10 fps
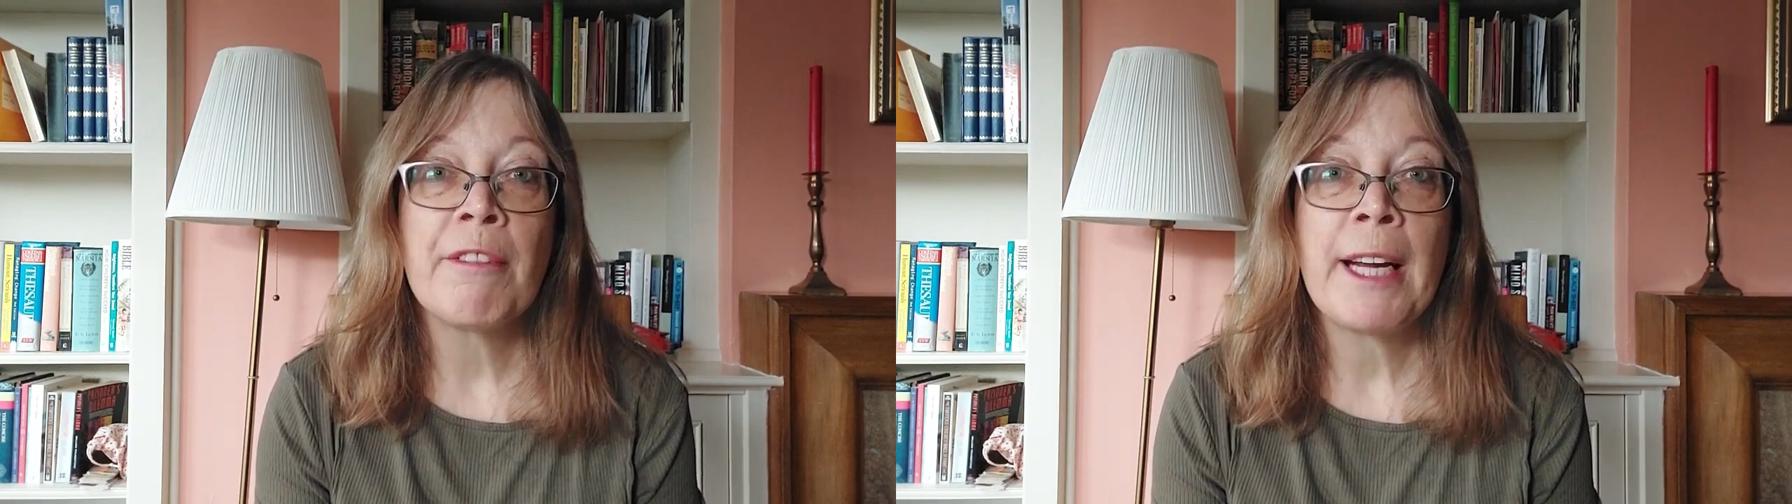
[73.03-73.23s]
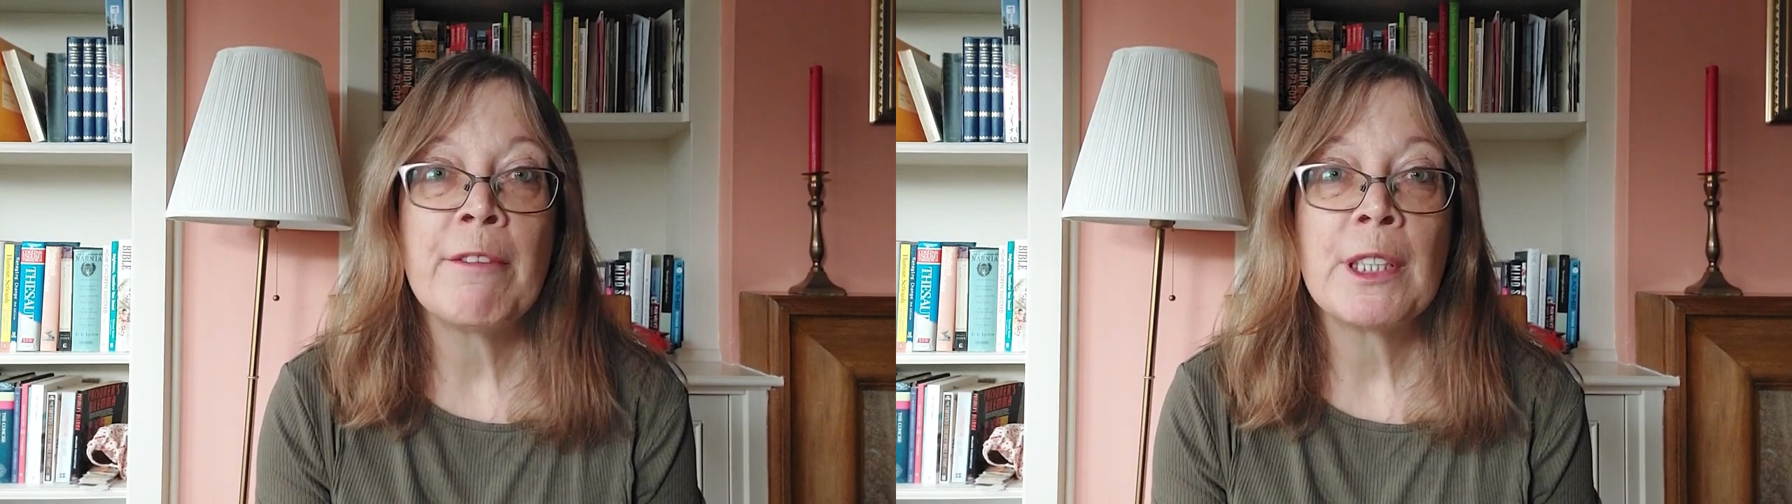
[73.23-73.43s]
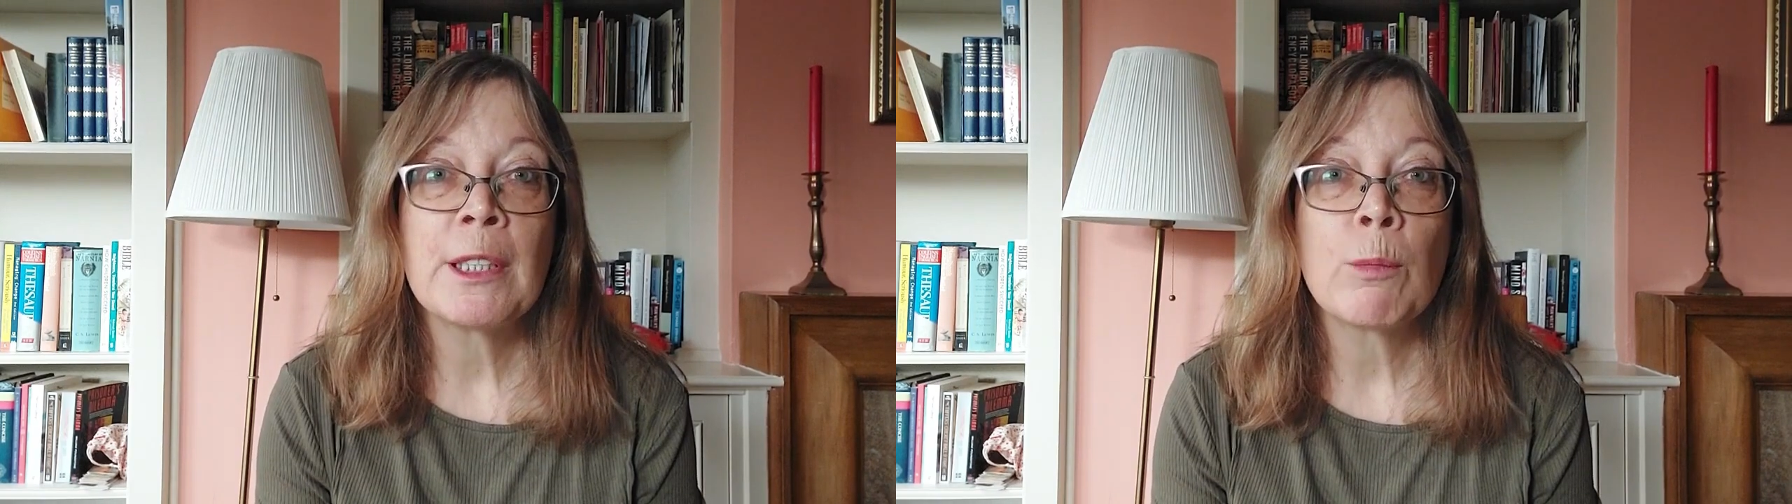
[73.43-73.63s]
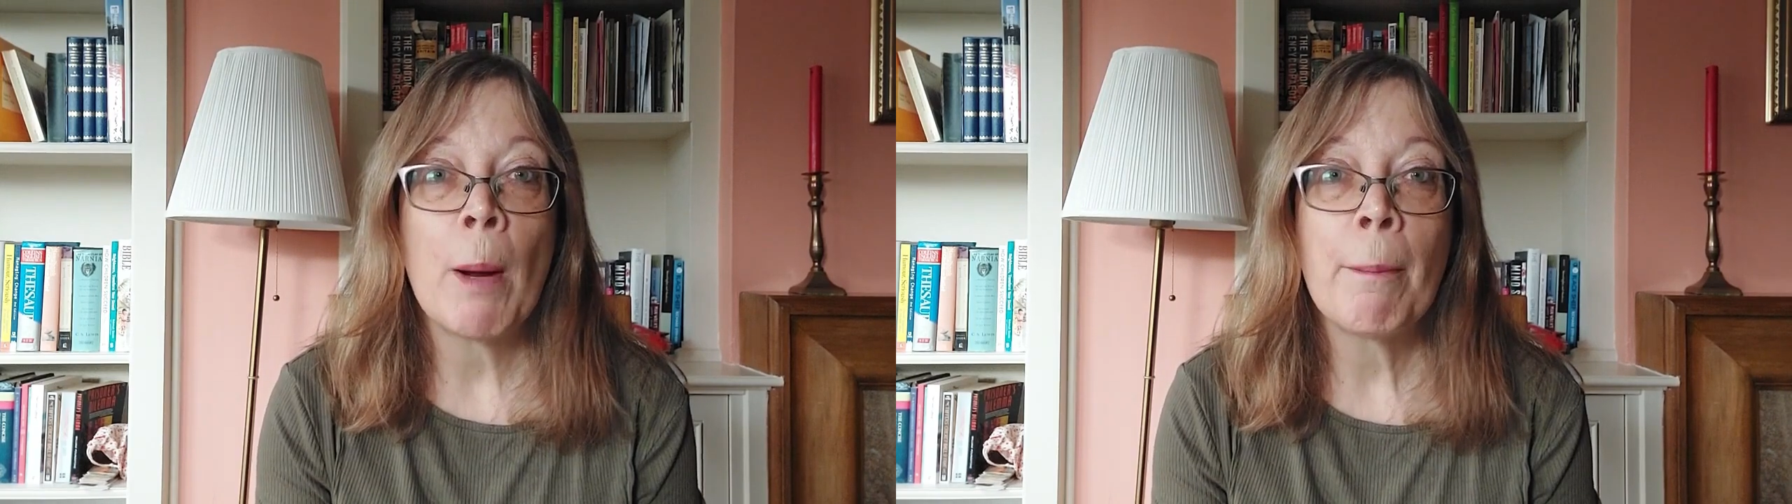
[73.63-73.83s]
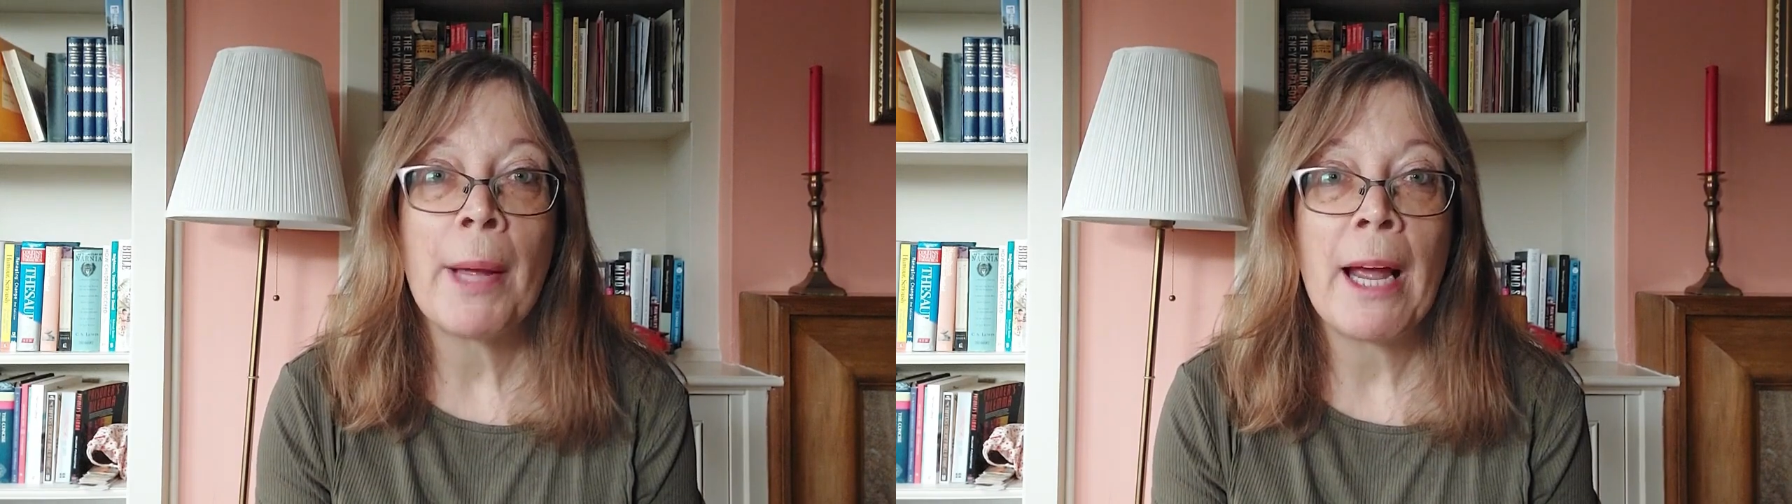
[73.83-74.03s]
favours
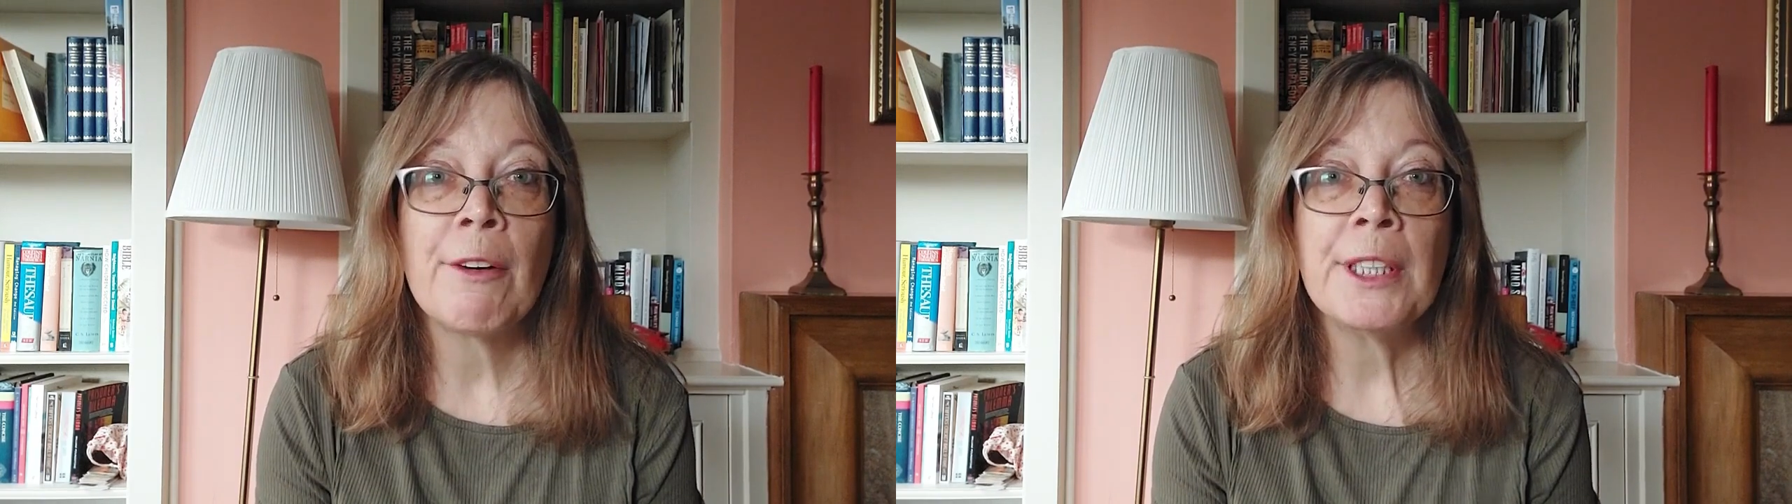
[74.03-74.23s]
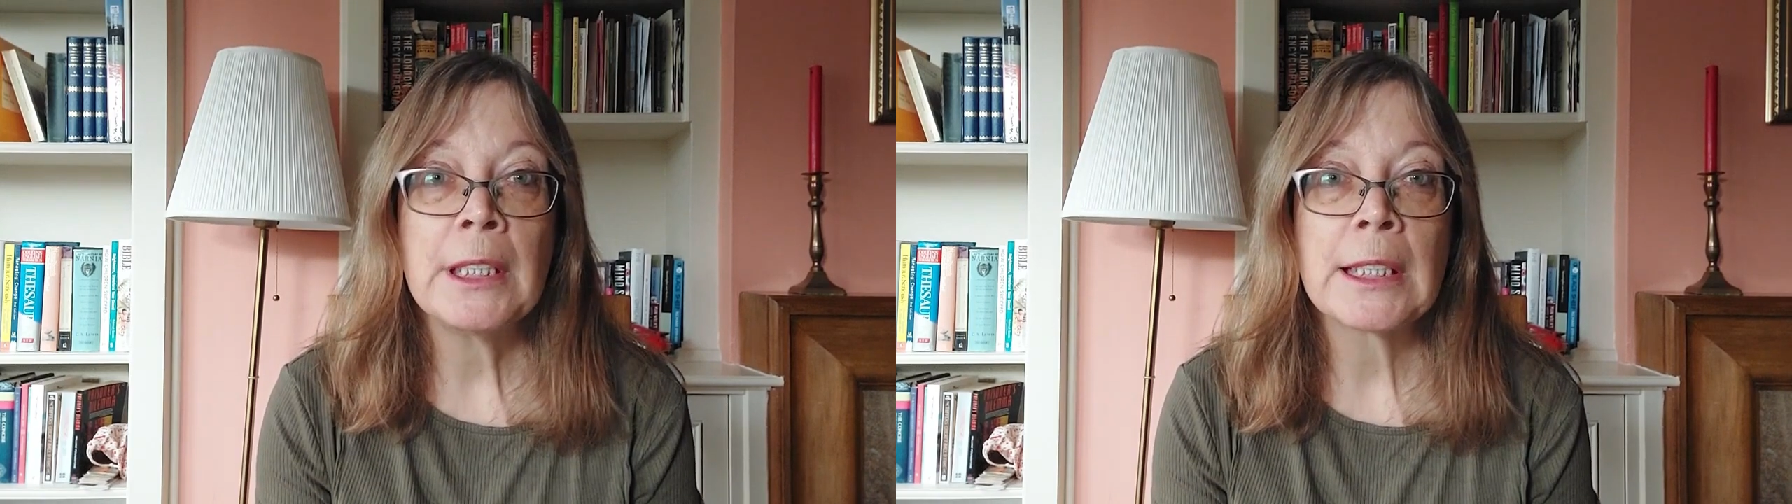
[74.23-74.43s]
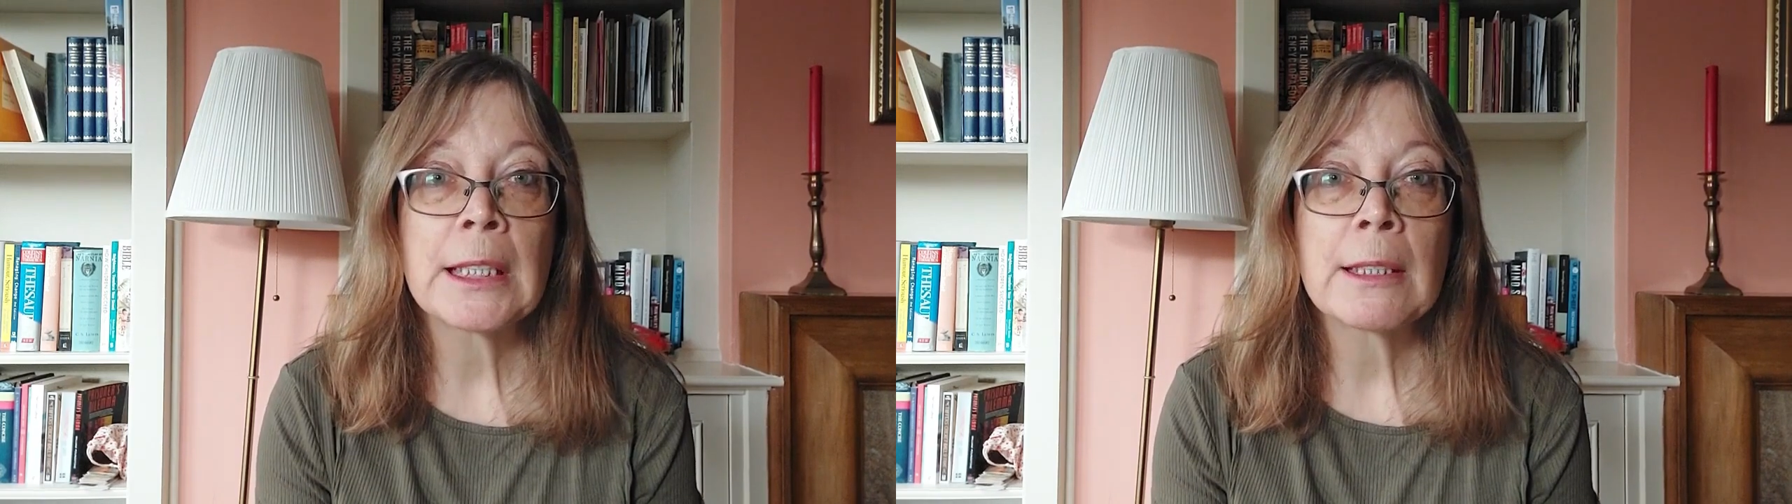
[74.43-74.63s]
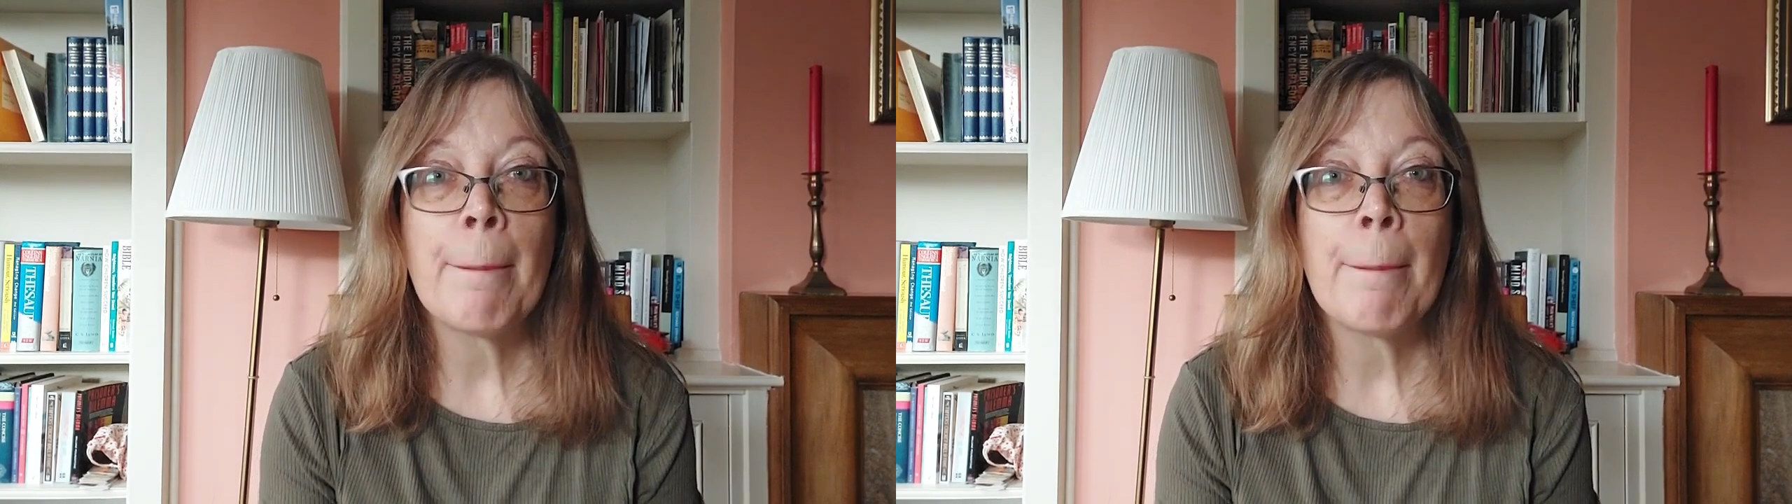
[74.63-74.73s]
one parent